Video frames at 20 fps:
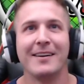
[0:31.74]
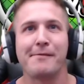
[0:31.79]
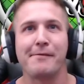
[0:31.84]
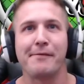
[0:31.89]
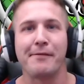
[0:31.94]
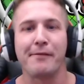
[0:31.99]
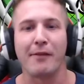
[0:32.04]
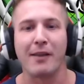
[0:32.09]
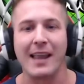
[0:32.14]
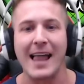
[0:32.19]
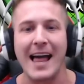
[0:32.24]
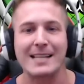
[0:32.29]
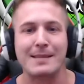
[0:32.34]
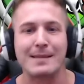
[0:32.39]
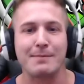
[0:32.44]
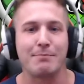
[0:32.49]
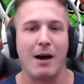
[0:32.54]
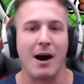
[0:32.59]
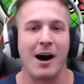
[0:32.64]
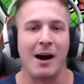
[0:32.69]

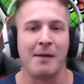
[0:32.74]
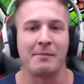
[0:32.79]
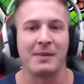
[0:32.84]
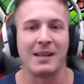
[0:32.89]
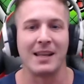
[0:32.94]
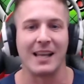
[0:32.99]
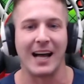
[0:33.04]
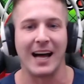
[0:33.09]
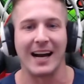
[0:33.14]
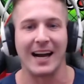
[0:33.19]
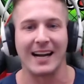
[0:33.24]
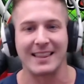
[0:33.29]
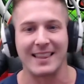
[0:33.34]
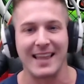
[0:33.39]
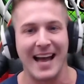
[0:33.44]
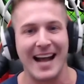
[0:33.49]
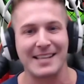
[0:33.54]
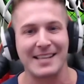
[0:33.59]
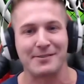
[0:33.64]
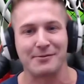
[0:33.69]
Flex Bomb Luck,
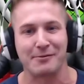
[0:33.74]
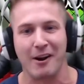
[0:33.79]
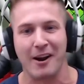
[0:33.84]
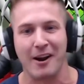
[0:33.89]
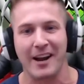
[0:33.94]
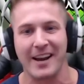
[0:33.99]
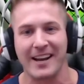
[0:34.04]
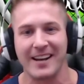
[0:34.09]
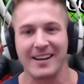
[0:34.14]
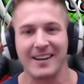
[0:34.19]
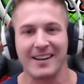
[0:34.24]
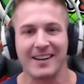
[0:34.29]
that's right.